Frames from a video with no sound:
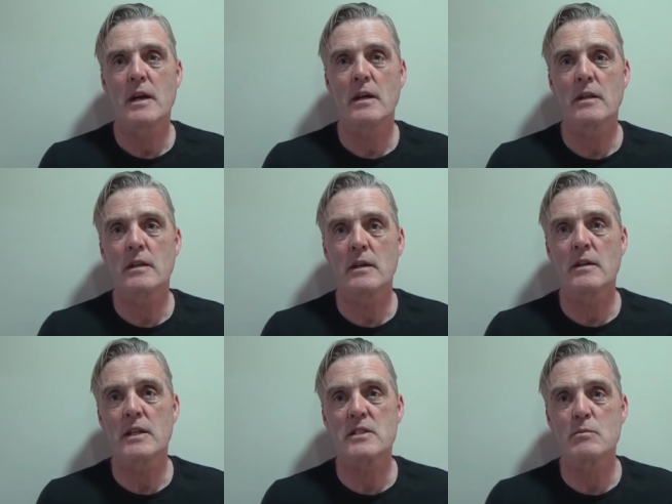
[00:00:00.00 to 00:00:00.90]
and
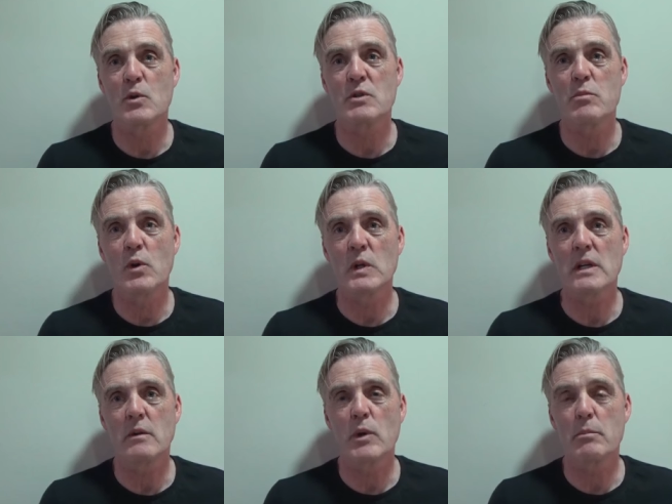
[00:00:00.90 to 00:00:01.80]
uh, that's the most important.
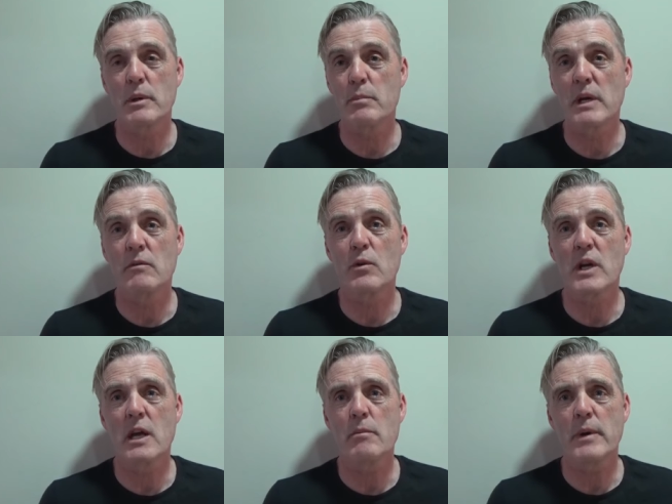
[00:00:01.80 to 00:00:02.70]
And we are preparing for the game.